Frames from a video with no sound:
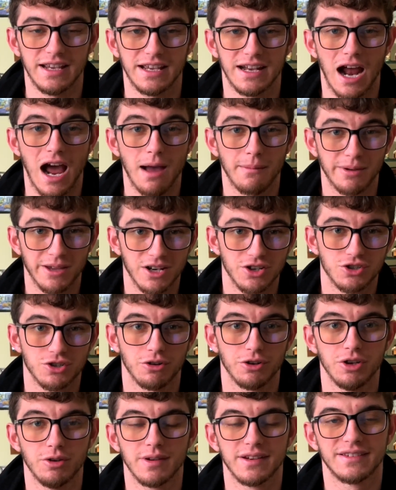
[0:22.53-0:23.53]
and I'm gonna
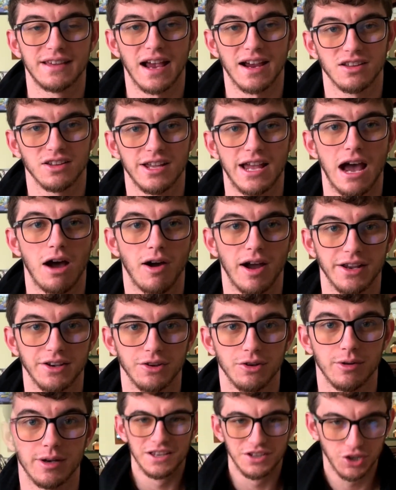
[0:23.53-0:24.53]
show you exactly how I
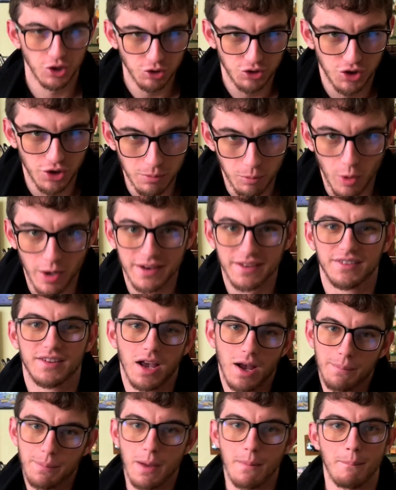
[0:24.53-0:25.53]
do YouTube, what is
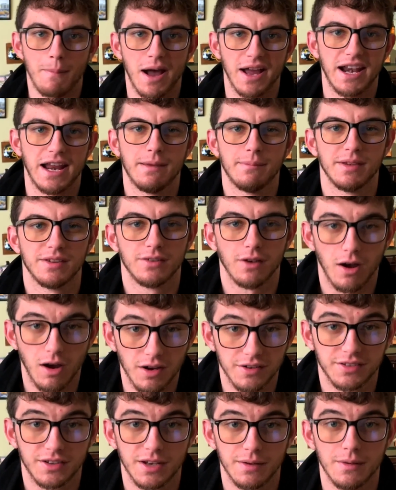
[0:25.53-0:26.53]
up? My name is
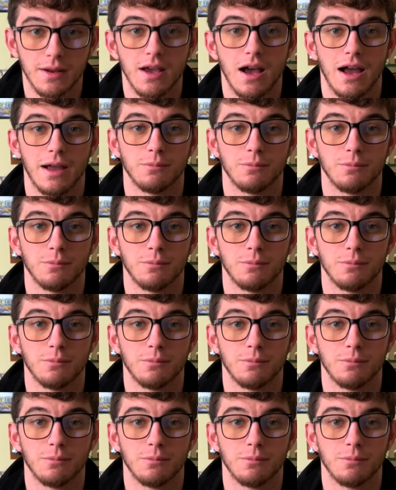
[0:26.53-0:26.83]
Austin.